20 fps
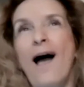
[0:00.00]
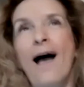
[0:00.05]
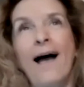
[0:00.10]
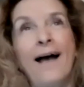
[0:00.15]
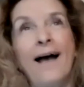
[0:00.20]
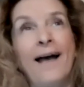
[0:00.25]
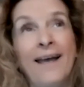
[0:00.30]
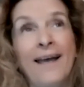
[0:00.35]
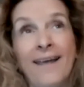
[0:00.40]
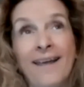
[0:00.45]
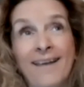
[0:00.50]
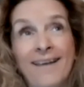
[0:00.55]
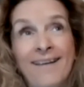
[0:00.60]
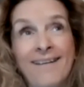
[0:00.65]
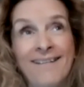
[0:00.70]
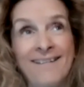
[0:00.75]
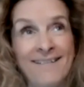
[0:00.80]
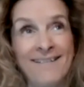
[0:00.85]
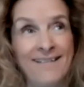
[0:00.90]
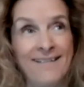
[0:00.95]

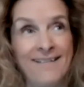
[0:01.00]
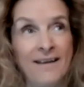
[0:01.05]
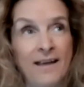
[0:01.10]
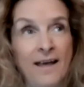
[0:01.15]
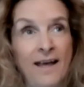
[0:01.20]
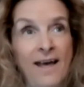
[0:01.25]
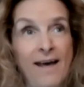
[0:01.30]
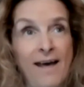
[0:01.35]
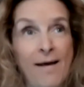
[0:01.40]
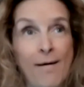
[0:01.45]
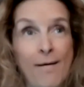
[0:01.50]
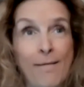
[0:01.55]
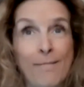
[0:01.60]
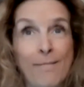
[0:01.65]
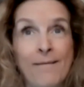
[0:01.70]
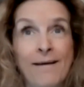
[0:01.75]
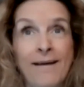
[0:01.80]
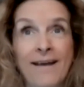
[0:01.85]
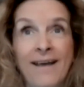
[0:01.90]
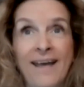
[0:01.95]
I
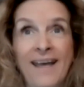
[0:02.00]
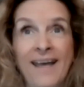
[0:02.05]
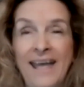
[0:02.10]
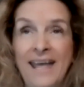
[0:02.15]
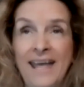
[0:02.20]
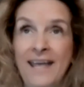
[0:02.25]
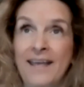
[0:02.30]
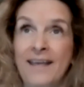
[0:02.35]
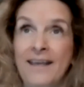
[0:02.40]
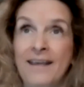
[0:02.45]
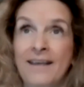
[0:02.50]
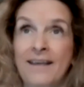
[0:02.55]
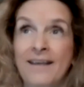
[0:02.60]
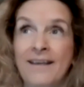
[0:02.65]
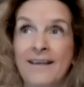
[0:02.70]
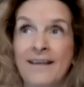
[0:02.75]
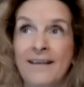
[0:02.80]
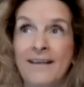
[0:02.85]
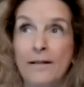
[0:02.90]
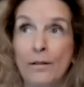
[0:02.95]
am a
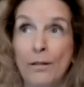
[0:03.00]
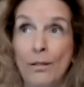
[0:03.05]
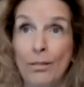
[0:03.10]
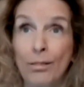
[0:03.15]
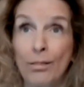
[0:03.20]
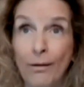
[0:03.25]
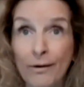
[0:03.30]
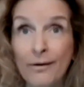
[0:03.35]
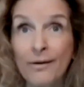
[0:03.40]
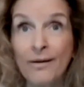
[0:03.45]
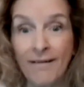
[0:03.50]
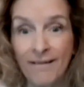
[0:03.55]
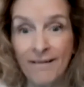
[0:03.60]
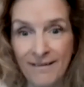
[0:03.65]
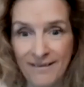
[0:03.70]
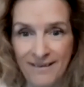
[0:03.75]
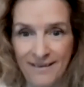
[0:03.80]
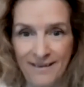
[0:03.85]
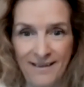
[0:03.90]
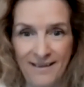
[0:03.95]

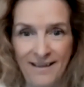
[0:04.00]
learner.